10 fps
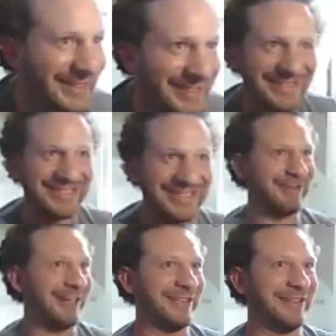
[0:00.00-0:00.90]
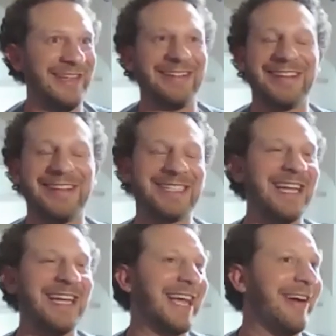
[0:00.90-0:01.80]
same kind of thing,
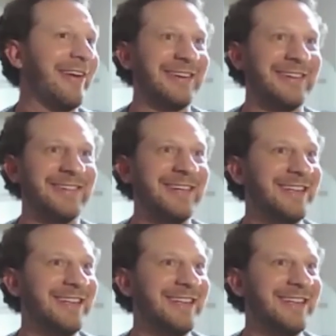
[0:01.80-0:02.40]
take care of